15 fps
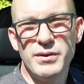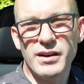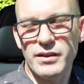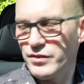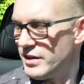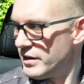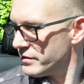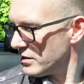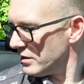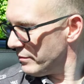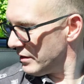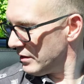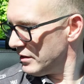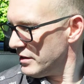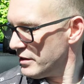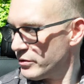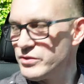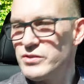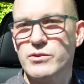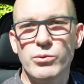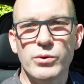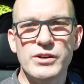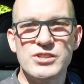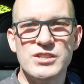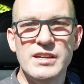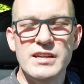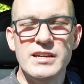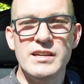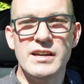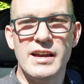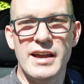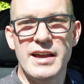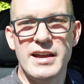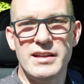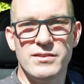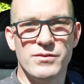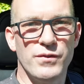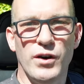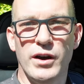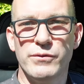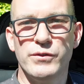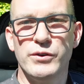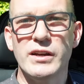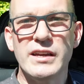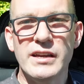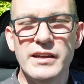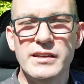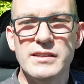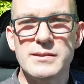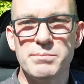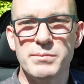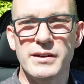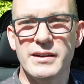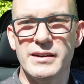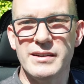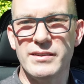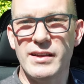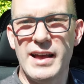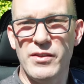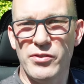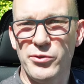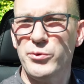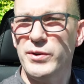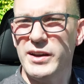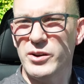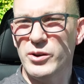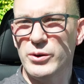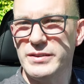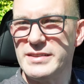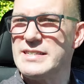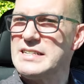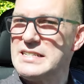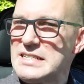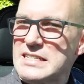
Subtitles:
but I think it's going to be a little squashy and fine for kids, but three adults,